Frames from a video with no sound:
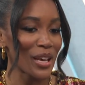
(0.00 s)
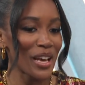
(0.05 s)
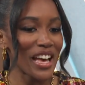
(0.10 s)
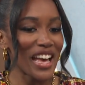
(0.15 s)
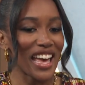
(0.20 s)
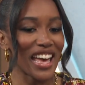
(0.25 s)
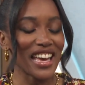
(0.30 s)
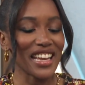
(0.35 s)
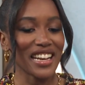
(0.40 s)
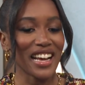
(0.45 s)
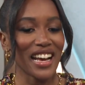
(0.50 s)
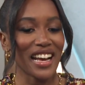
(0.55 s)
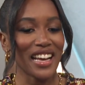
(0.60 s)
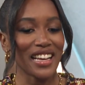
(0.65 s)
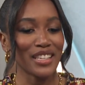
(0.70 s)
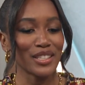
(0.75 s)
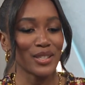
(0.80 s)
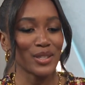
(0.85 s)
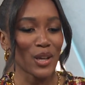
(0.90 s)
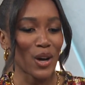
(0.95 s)
Yeah. And
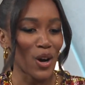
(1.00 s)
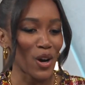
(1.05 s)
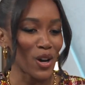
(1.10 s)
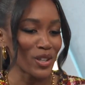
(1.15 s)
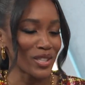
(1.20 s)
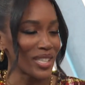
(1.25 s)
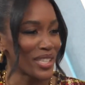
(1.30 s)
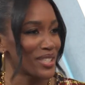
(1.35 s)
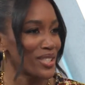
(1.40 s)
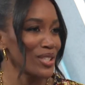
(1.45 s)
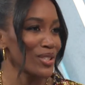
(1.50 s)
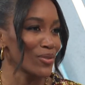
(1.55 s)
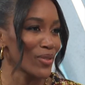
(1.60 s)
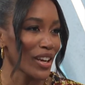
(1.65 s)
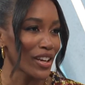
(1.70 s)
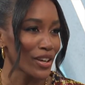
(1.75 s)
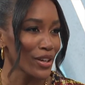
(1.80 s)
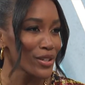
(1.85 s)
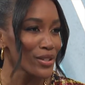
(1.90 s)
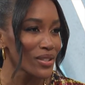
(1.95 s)
I saw census
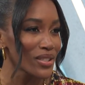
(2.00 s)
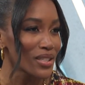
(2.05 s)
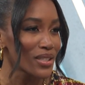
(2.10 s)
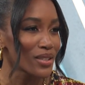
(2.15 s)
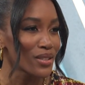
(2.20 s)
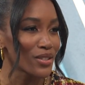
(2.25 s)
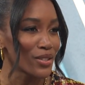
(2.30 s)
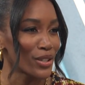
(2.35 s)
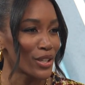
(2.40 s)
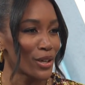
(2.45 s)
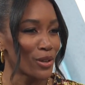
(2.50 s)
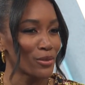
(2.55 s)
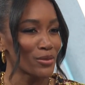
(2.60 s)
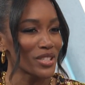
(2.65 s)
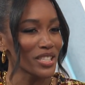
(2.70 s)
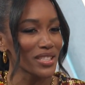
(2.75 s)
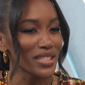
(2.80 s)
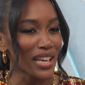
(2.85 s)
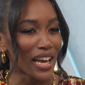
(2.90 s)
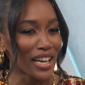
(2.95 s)
records, you know,
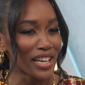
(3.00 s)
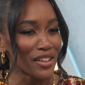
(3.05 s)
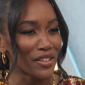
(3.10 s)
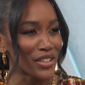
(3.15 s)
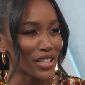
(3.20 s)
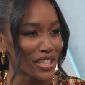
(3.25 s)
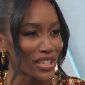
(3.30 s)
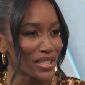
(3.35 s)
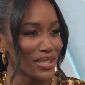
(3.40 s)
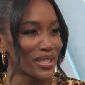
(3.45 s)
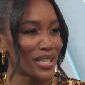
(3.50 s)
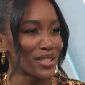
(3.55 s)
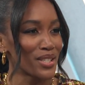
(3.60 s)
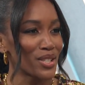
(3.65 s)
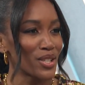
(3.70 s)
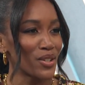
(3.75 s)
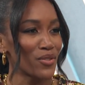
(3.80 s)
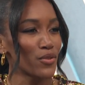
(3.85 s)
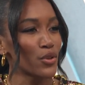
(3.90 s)
just kind of get a sense of